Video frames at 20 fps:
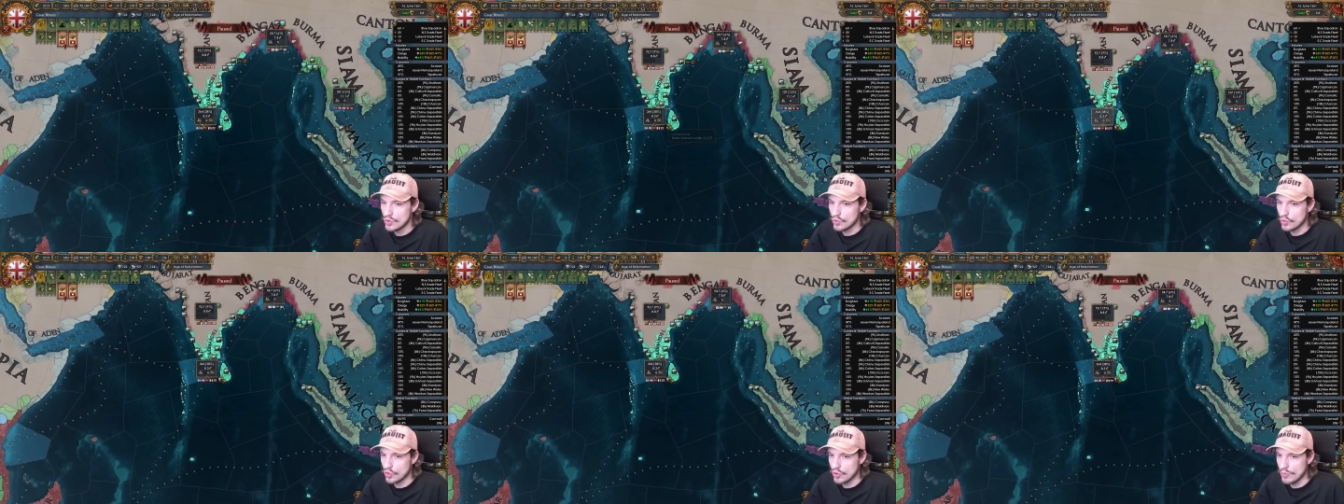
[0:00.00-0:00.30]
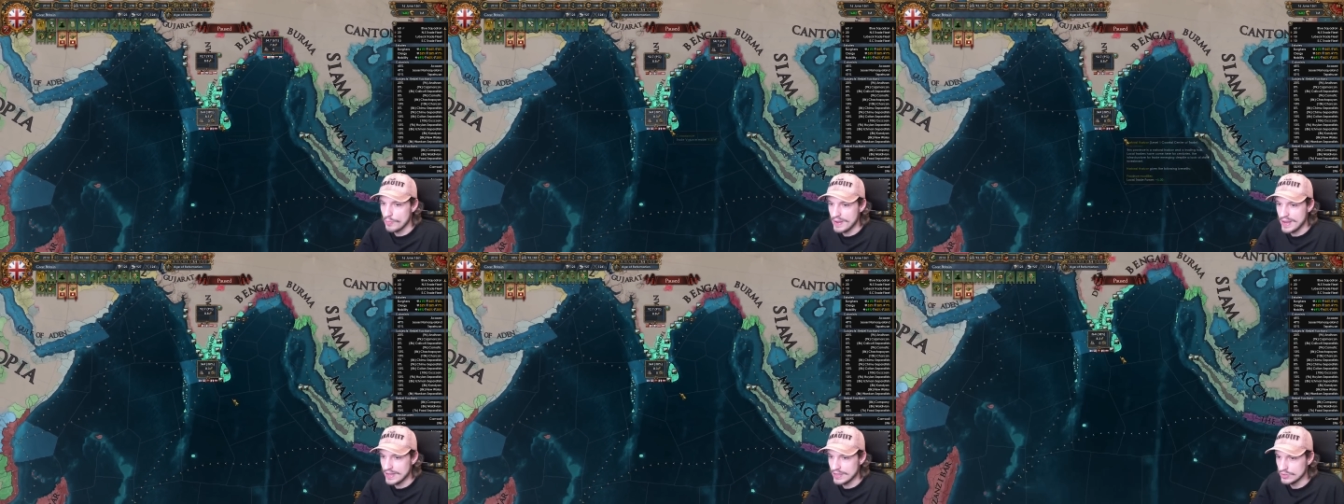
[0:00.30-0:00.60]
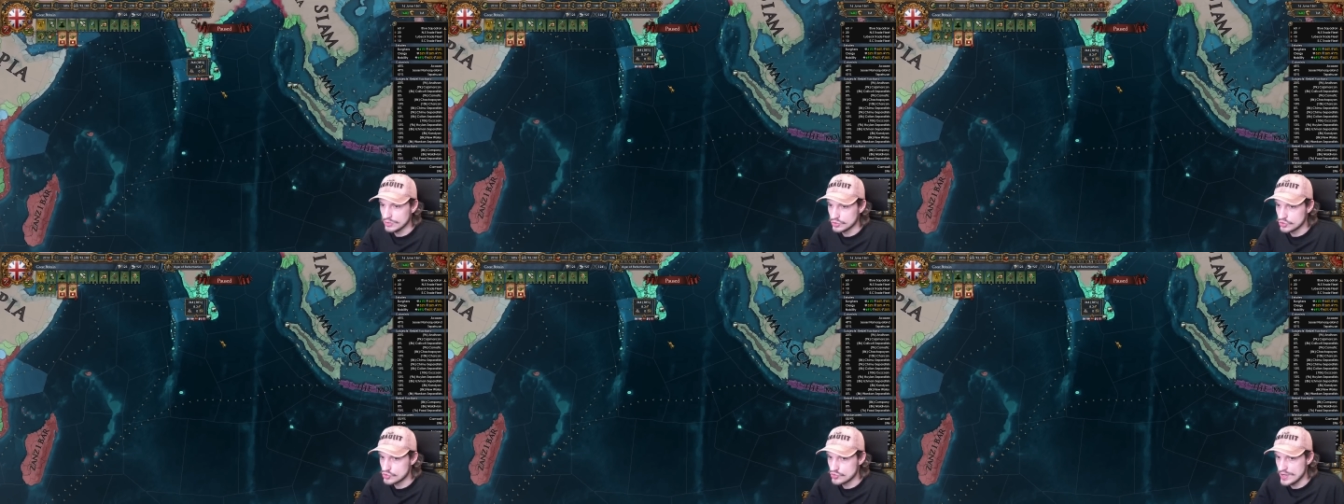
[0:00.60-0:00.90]

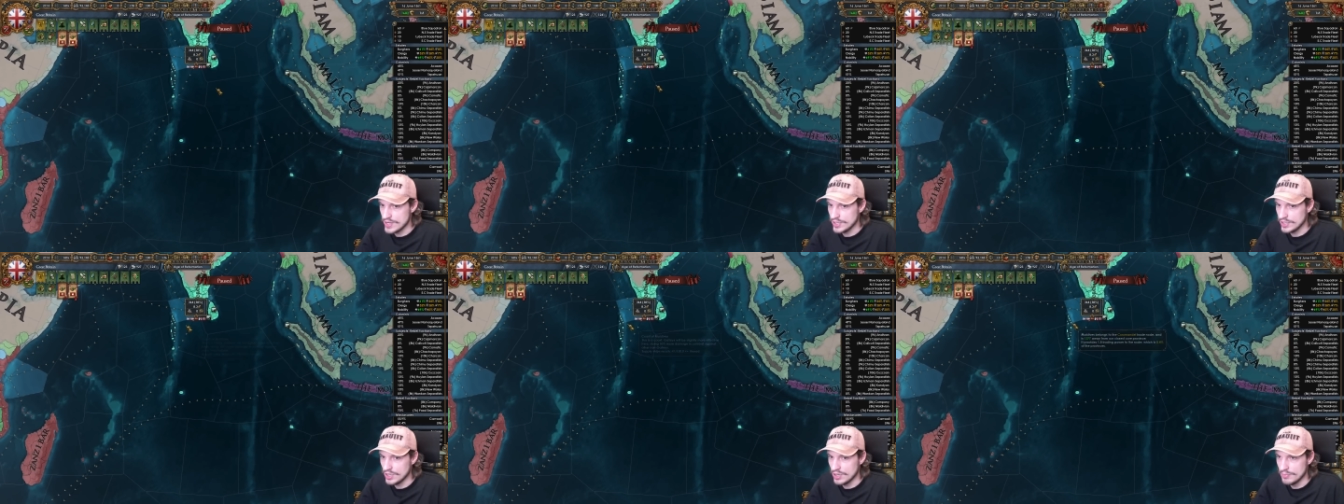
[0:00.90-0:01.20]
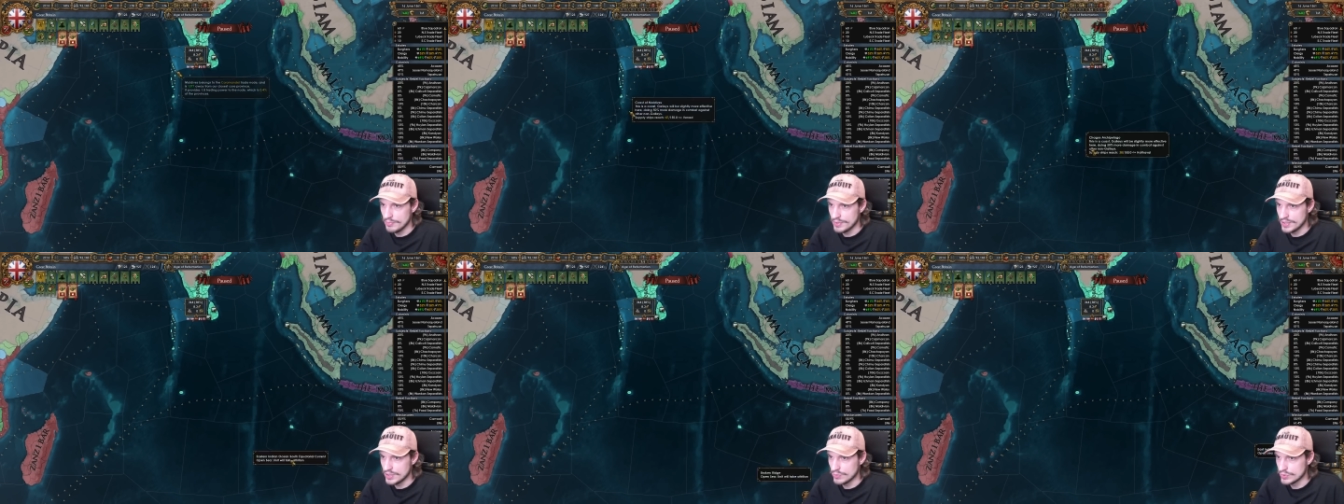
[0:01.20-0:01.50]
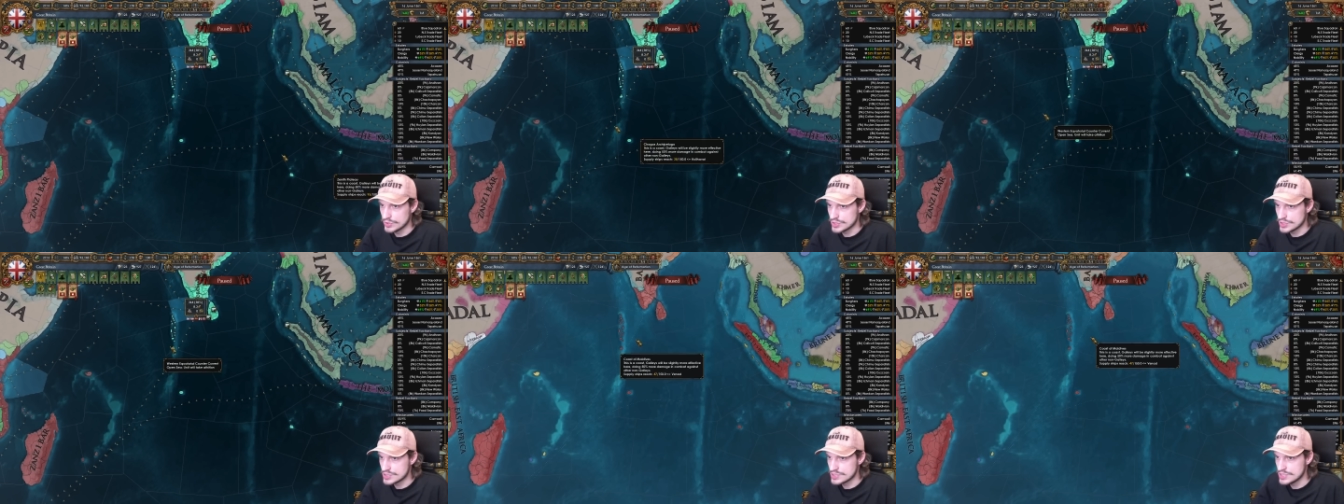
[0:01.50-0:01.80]
Coromandel Trade Company,
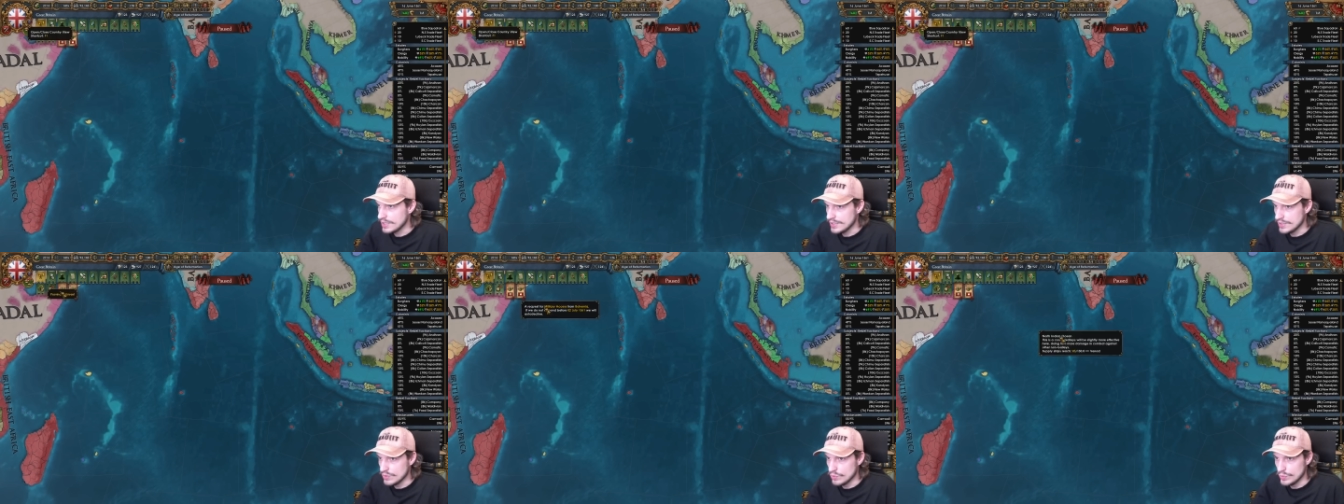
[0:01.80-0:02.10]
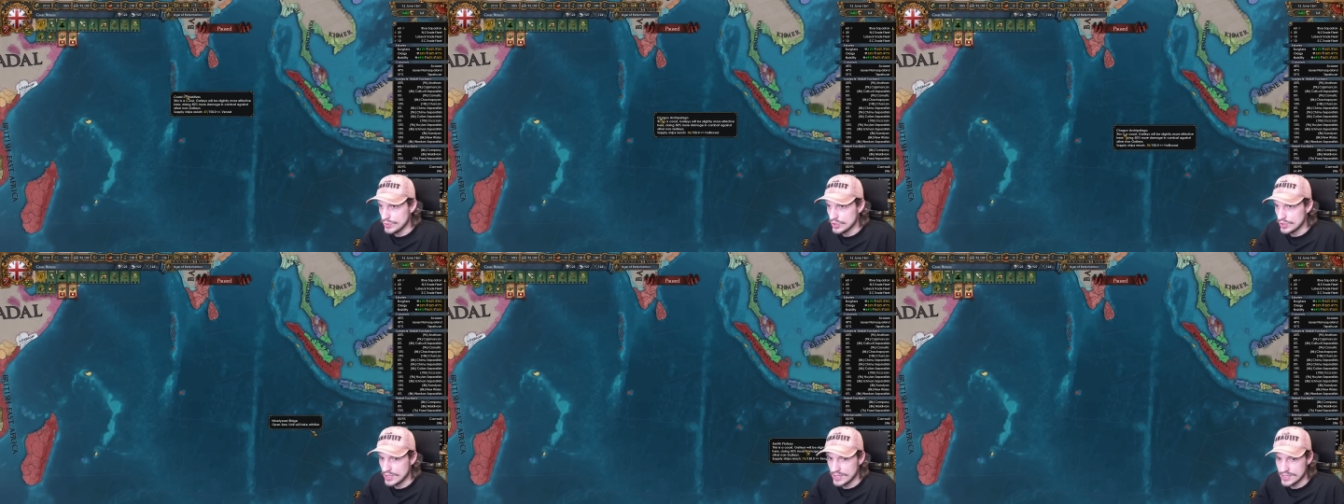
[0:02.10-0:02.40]
which is kind of weird.